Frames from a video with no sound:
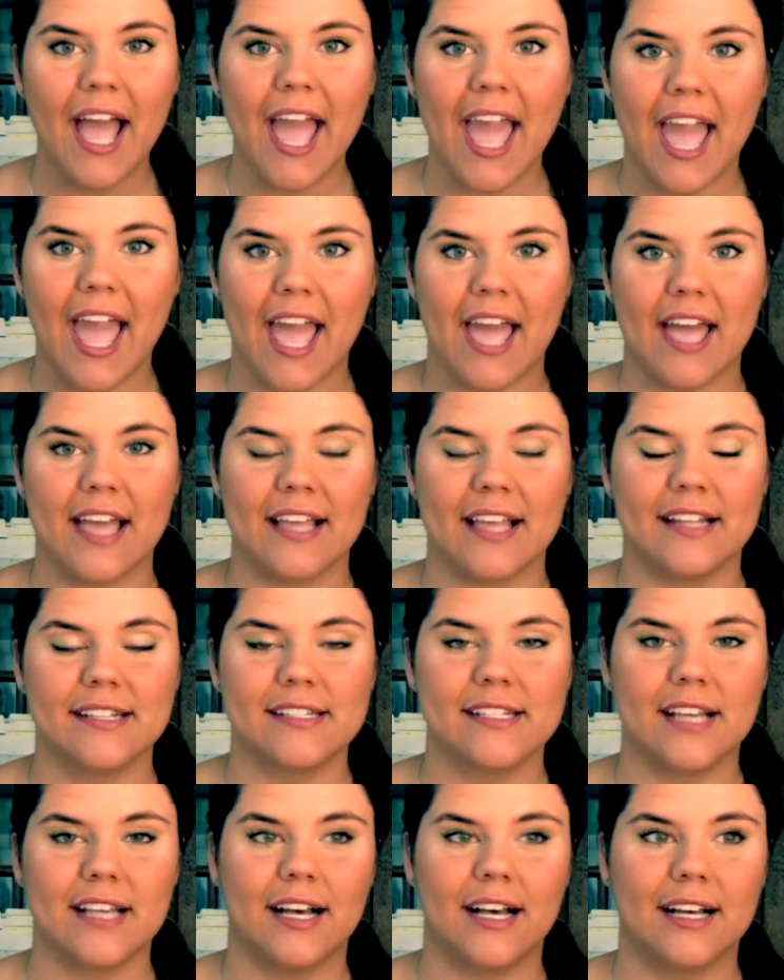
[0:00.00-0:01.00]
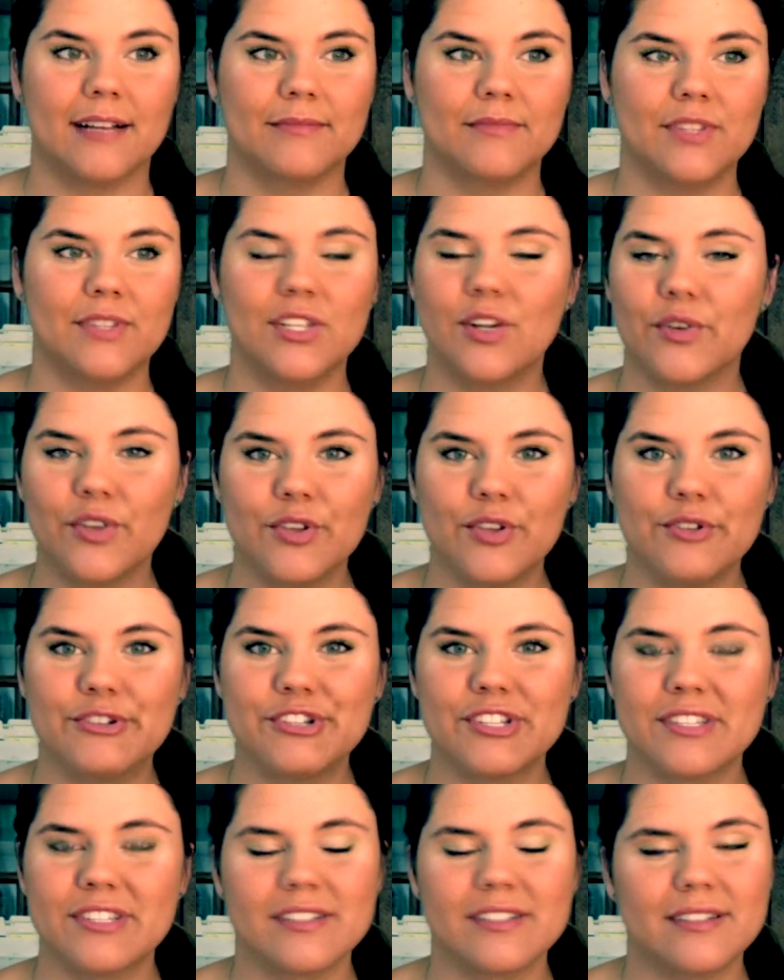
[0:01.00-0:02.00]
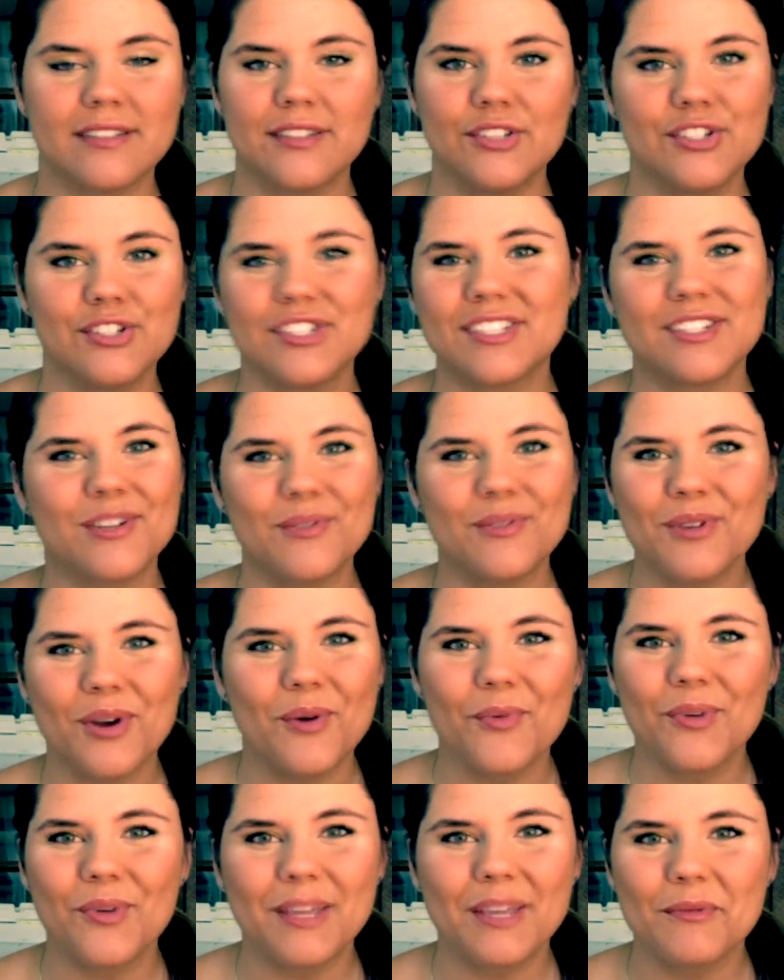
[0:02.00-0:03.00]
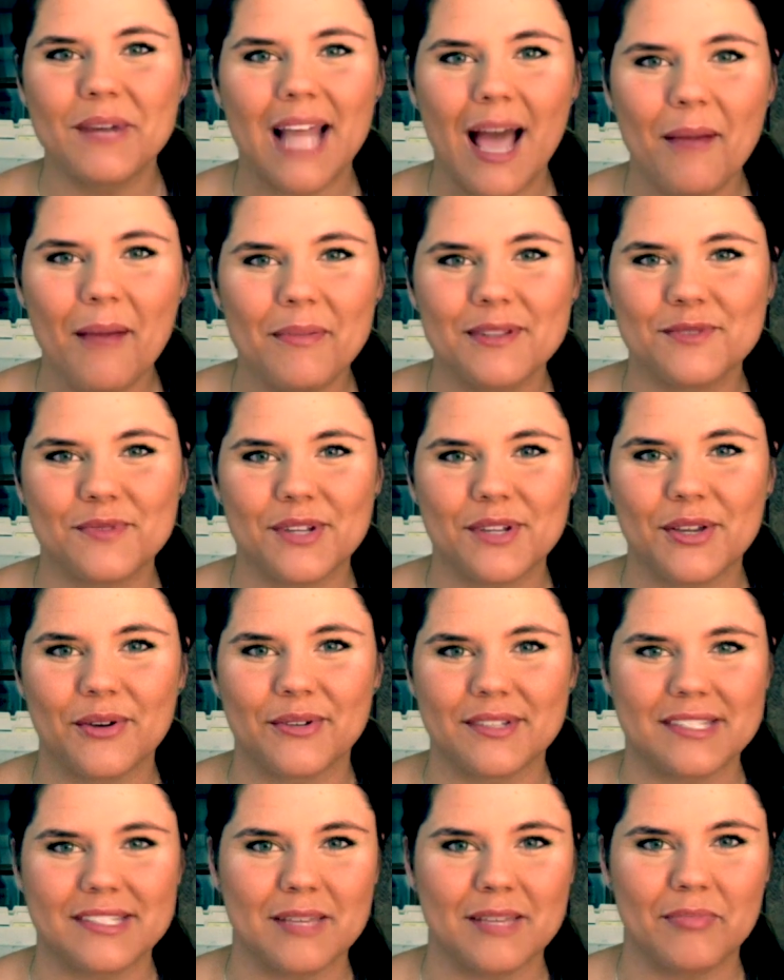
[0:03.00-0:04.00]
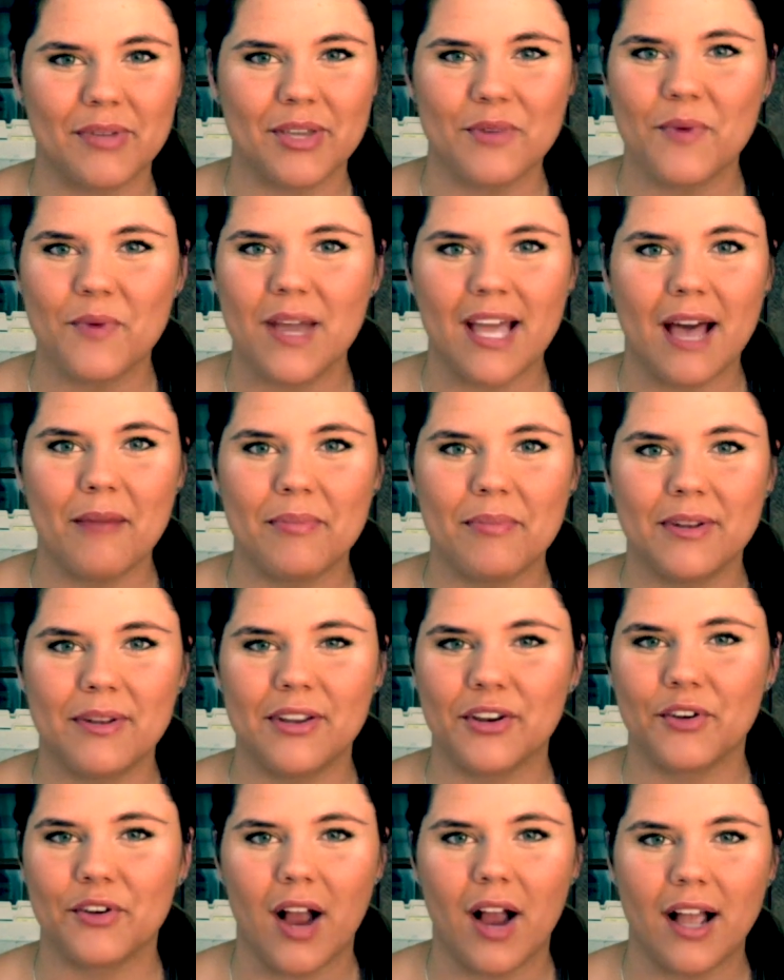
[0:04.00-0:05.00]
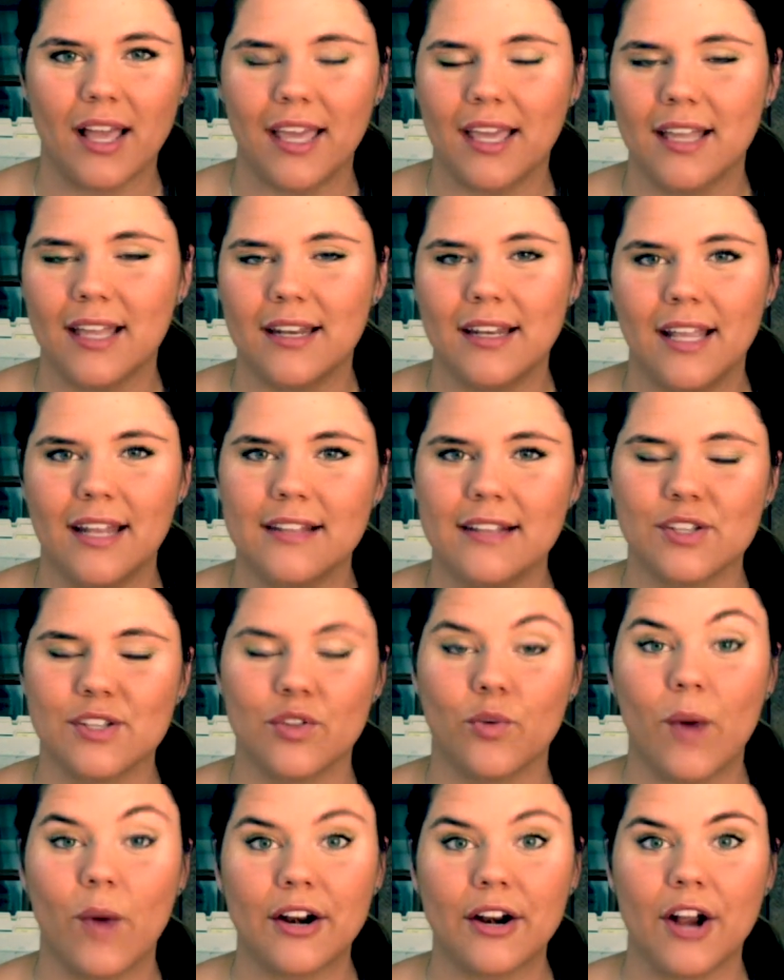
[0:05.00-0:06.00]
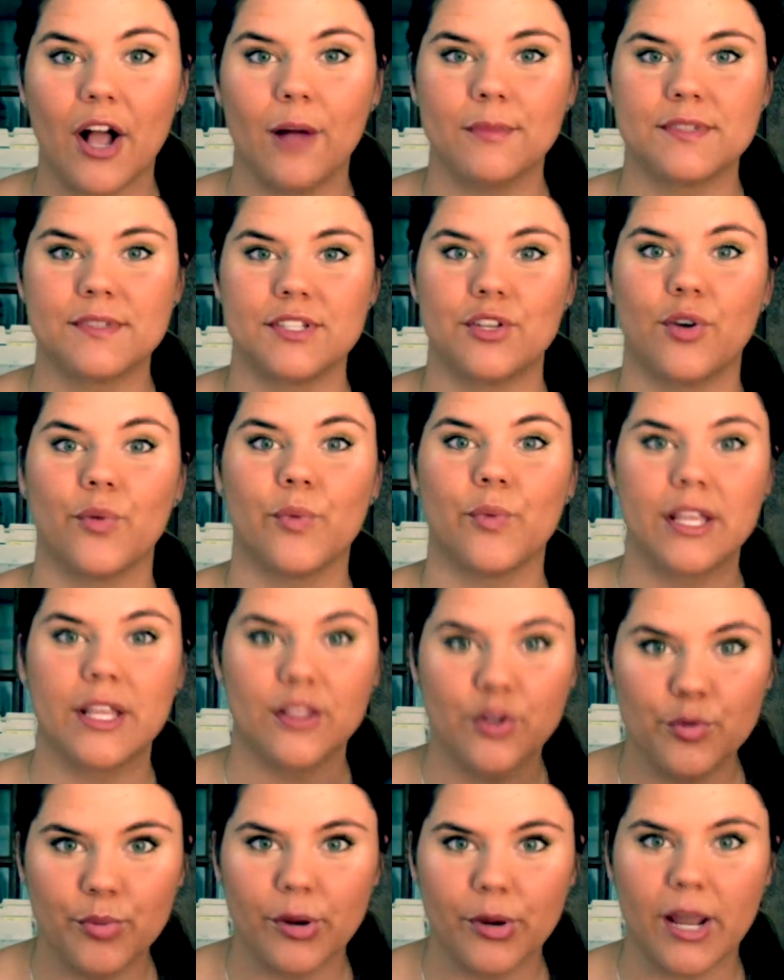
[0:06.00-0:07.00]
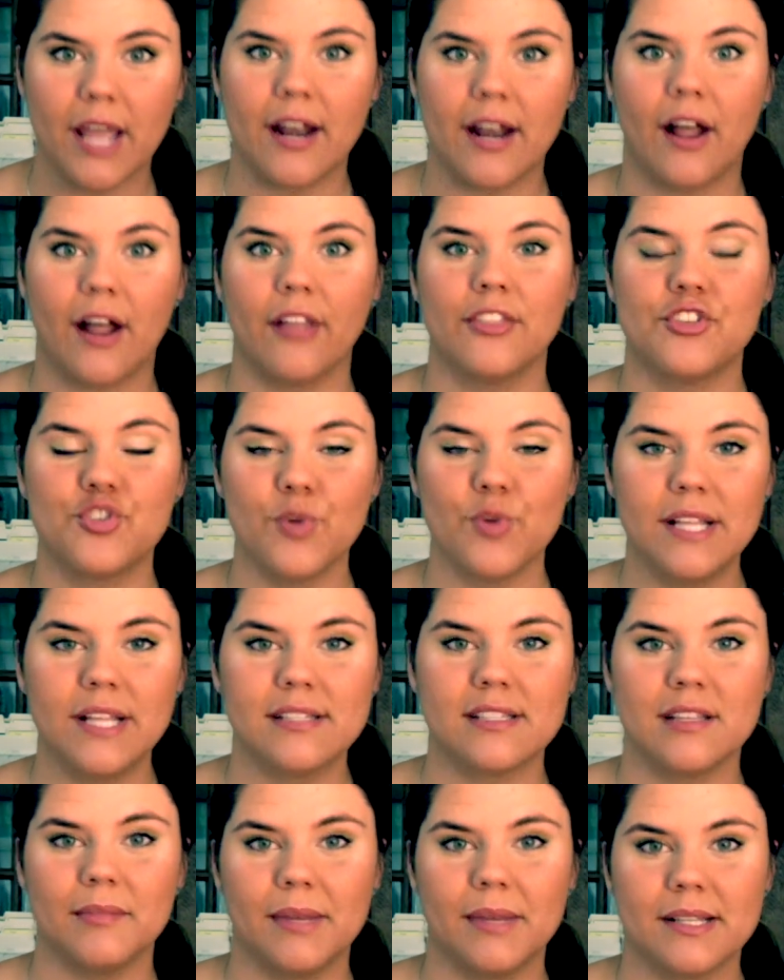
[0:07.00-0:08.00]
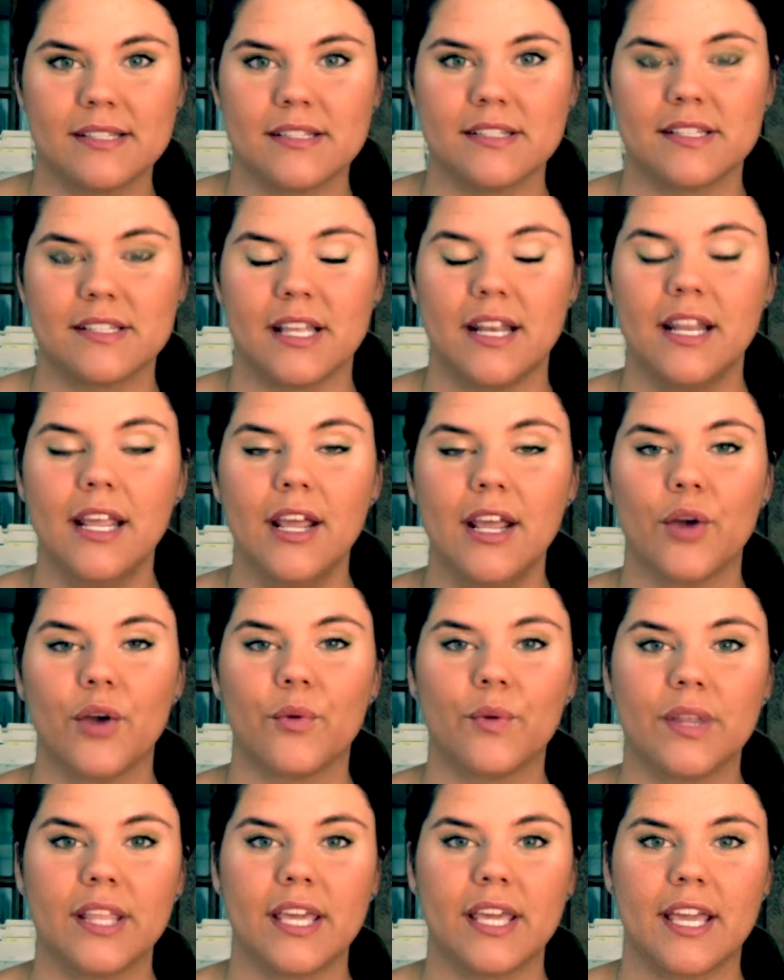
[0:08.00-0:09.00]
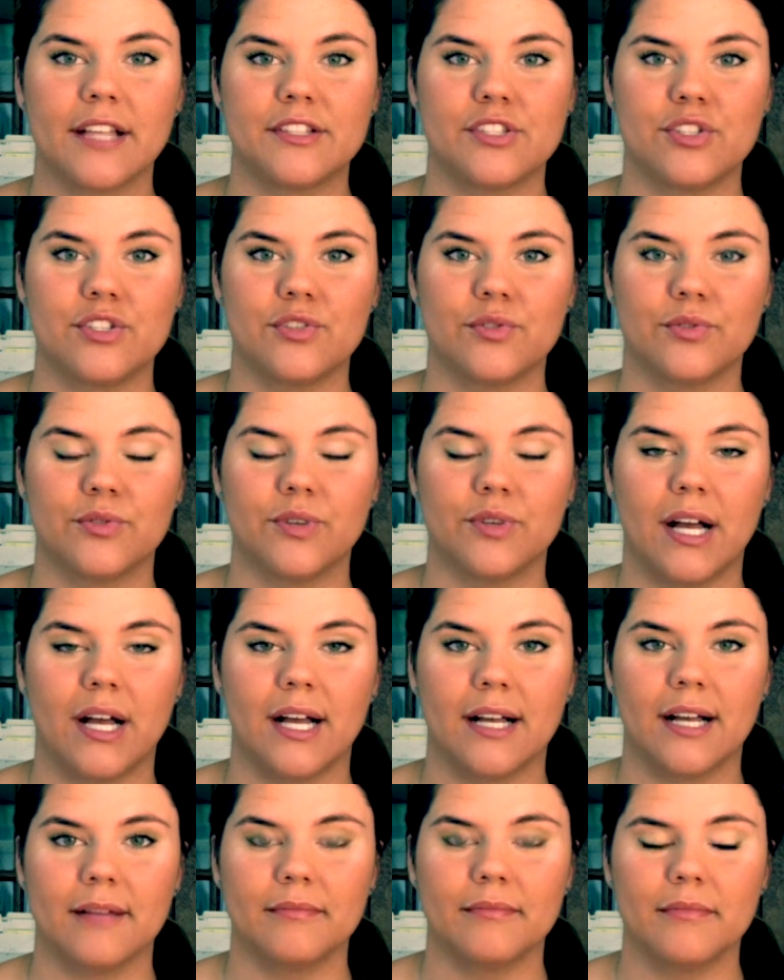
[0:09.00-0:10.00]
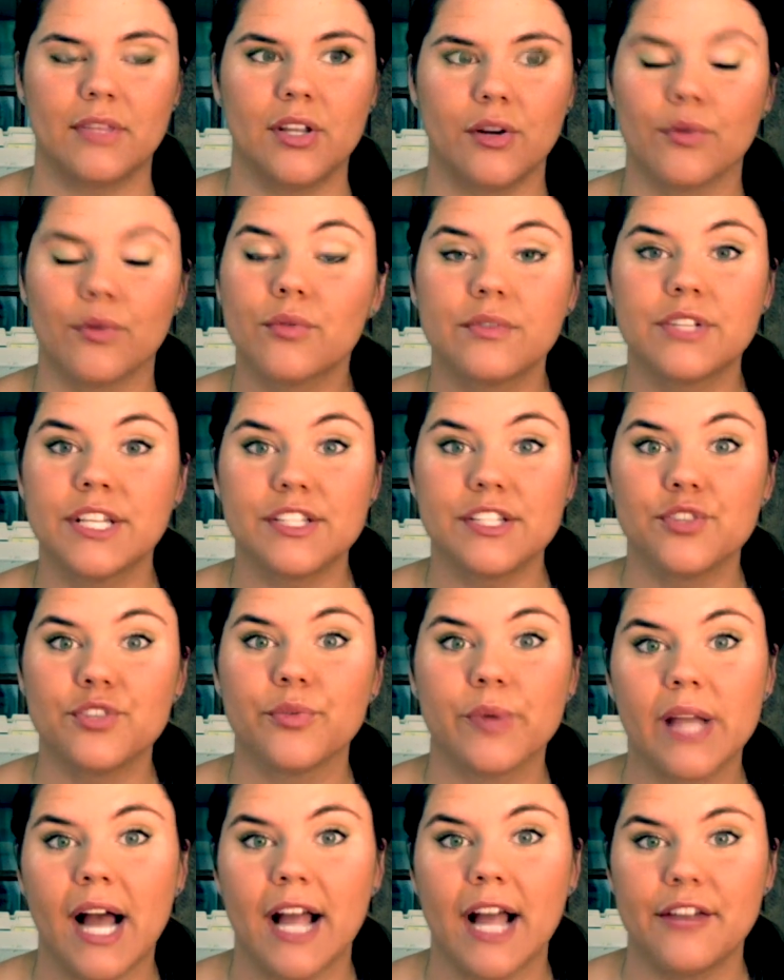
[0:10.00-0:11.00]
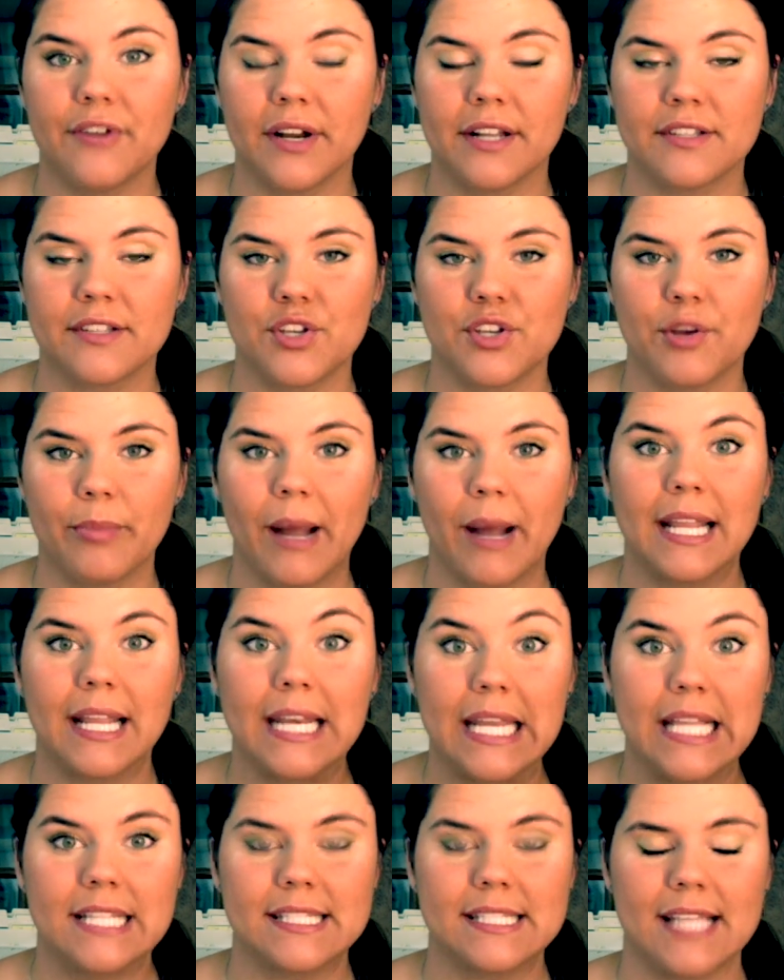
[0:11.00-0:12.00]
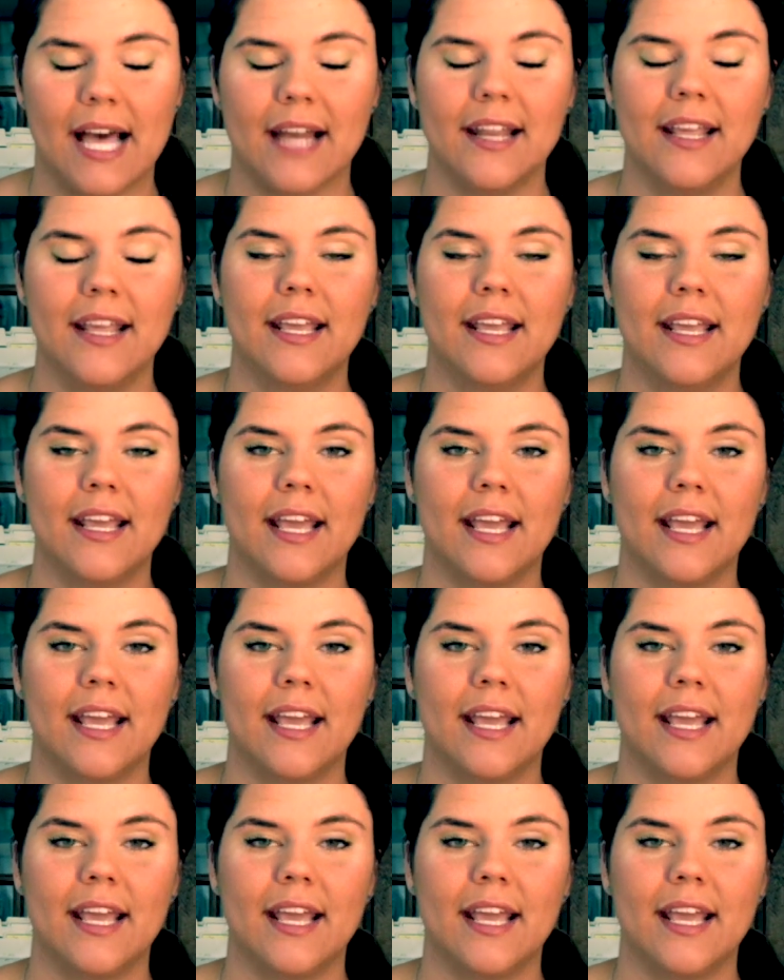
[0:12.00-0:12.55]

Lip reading: And, you just don't know really what happens when you go to sleep, but you wake up and you're groggy. And so the water helps, you know, re-lubricate all the joints and the muscles and really gets you rehydrated. So your body needs that.